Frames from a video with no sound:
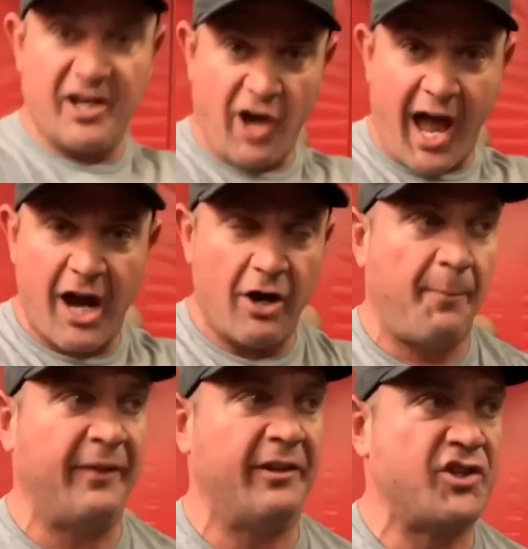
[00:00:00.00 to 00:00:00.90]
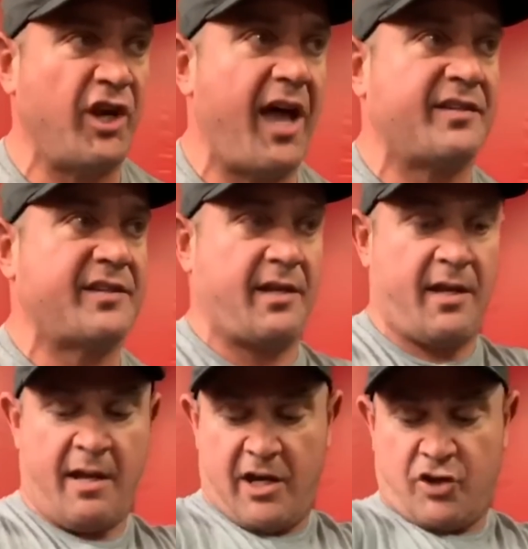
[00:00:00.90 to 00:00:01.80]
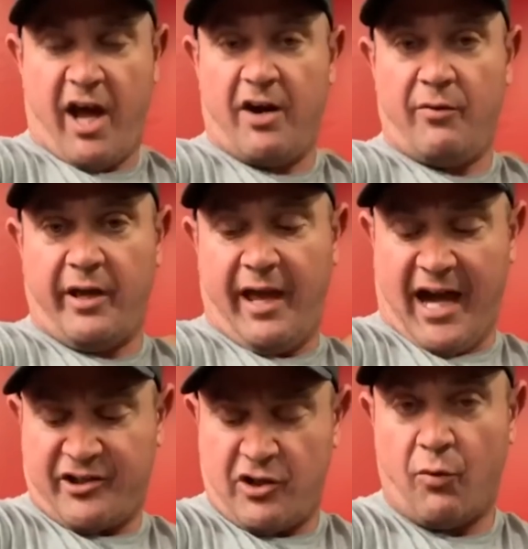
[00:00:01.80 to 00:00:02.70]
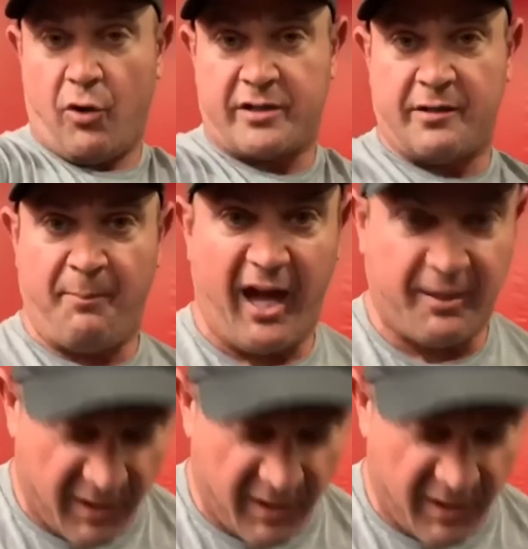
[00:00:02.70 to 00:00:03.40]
bench higher up on the chest, trying to really actually work the pec